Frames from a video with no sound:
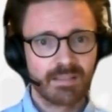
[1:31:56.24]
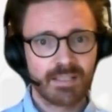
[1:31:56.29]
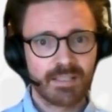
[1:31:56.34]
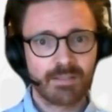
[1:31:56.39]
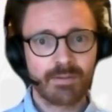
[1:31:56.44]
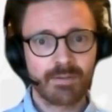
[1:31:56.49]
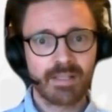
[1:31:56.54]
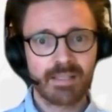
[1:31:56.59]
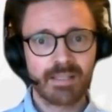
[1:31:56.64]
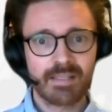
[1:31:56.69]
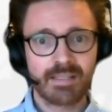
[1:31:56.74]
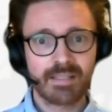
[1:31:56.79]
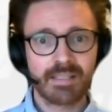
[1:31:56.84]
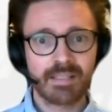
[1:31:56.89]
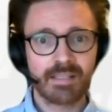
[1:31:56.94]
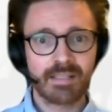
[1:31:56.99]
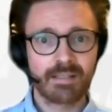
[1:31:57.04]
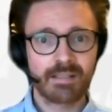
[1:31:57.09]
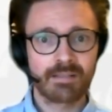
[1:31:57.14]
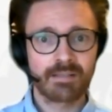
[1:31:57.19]
So it's
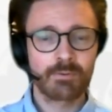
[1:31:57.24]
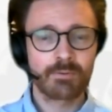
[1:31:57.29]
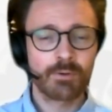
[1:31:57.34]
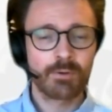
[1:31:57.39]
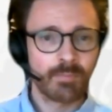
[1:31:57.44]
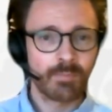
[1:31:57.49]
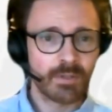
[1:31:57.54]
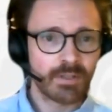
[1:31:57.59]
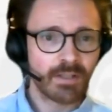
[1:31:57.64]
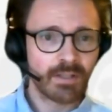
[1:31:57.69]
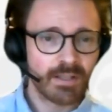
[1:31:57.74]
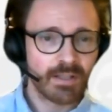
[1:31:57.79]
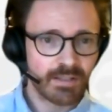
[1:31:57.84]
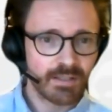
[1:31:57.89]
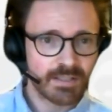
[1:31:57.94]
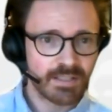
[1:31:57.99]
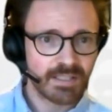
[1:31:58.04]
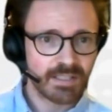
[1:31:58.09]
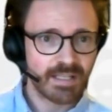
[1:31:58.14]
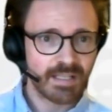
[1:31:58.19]
a normal
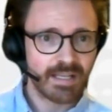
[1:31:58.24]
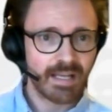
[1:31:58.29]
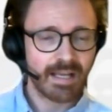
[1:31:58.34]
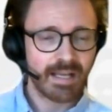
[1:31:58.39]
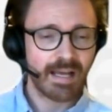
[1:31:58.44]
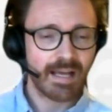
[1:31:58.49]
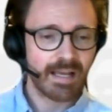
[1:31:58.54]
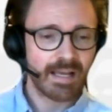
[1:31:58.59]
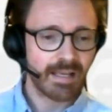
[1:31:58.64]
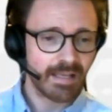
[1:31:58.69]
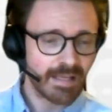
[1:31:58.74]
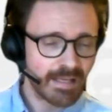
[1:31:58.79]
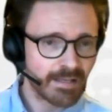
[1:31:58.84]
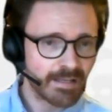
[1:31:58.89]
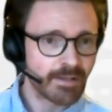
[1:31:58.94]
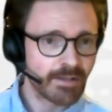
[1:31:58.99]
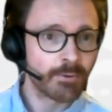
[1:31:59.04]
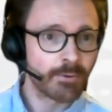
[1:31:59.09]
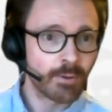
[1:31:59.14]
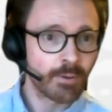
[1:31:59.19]
class in
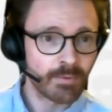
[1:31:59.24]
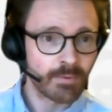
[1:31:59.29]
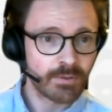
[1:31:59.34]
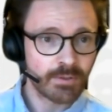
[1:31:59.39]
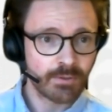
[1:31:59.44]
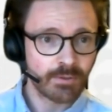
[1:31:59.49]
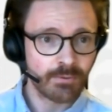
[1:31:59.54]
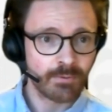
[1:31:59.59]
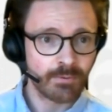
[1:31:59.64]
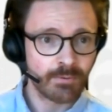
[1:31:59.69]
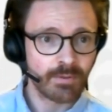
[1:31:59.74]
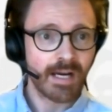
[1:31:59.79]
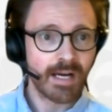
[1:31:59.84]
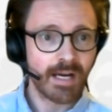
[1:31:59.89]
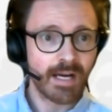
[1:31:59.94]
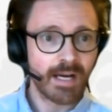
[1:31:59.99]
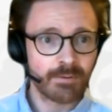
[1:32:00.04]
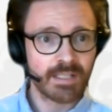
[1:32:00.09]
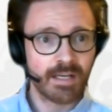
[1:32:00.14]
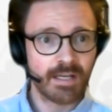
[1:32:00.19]
a normal school
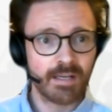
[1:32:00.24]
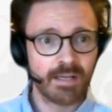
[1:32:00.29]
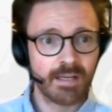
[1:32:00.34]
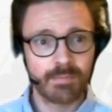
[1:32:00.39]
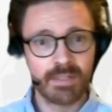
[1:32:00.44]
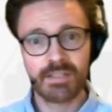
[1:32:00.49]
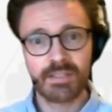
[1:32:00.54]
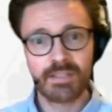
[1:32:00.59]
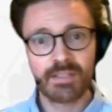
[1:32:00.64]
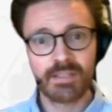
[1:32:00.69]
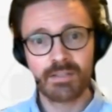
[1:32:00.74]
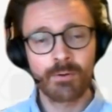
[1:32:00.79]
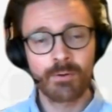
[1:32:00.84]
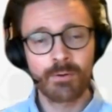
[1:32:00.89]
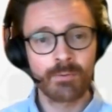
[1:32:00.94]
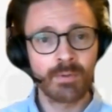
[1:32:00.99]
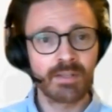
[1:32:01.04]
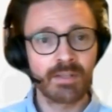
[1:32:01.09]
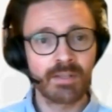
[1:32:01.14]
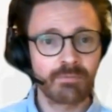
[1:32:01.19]
outside, but it's
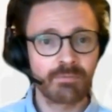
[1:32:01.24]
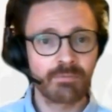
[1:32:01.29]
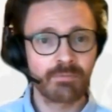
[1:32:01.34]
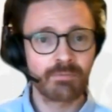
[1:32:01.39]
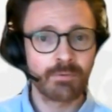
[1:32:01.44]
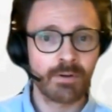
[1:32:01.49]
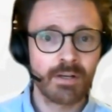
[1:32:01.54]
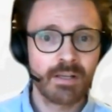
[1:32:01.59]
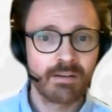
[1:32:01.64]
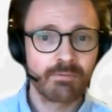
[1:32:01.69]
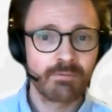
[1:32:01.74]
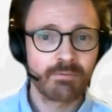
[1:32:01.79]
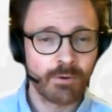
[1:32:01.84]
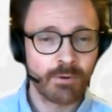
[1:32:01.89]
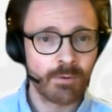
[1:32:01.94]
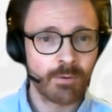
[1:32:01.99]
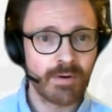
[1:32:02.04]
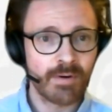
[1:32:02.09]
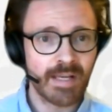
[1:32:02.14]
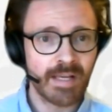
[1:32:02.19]
only for
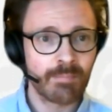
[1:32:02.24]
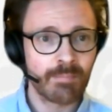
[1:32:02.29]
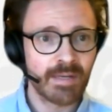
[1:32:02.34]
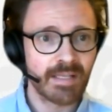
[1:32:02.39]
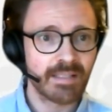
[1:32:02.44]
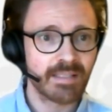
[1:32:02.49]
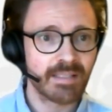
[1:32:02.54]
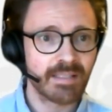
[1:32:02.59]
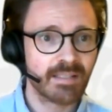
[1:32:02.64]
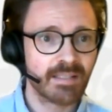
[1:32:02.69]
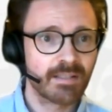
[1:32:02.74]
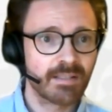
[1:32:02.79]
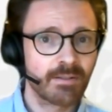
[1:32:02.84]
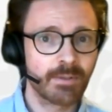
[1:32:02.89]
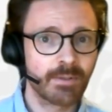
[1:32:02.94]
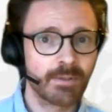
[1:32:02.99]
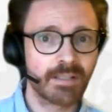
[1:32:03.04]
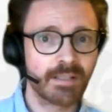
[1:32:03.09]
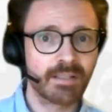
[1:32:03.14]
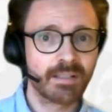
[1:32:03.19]
former inmates
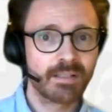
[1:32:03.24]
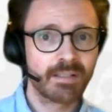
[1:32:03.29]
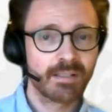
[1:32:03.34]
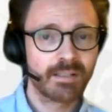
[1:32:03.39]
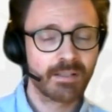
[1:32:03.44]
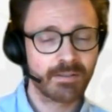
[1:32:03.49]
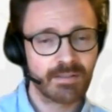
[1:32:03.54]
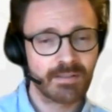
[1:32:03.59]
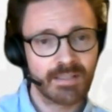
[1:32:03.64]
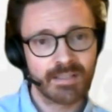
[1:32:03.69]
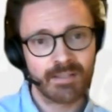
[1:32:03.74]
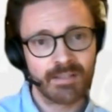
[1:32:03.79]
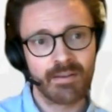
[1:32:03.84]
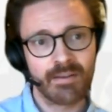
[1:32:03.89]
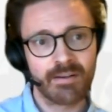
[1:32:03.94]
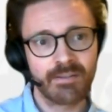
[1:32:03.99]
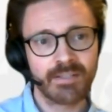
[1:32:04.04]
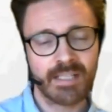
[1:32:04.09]
who can continue their